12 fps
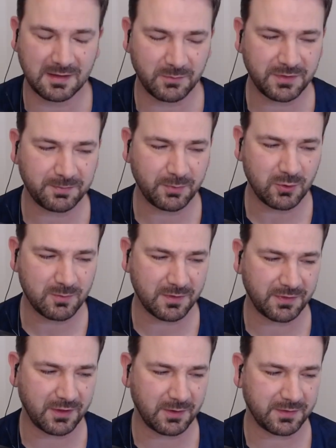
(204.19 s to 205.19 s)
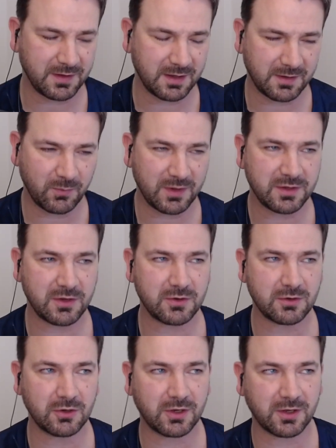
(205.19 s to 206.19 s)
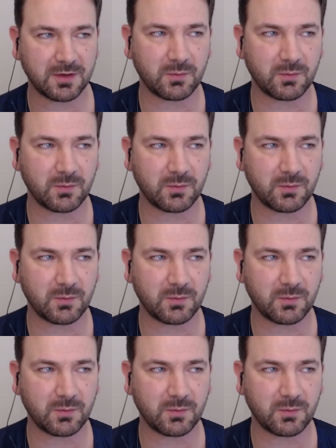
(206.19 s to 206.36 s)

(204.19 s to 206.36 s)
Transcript: With Bournemouth, though, I think when you look at